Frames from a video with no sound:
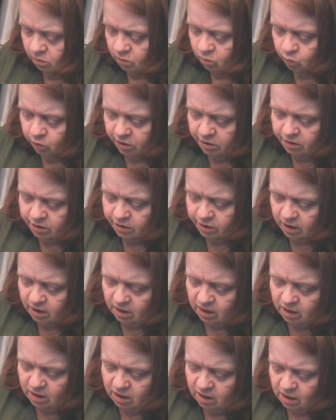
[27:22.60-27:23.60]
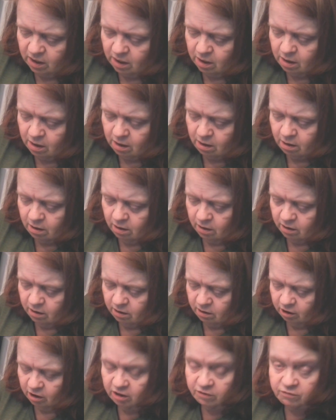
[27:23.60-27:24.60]
with the
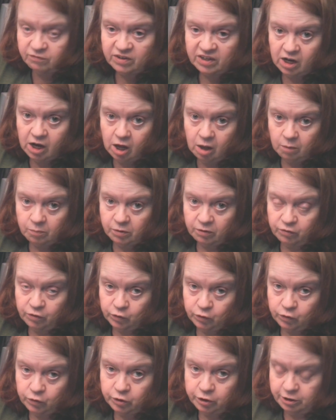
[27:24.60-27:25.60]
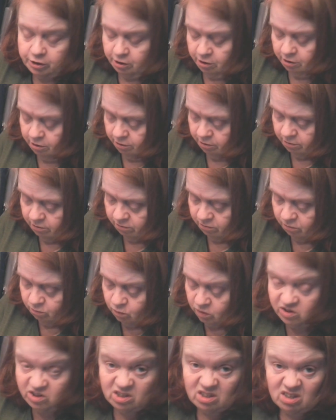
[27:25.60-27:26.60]
lifting up of the hood
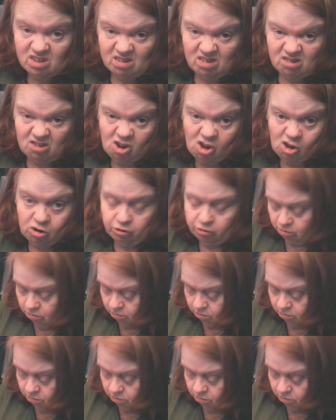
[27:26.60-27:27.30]
once it's installed.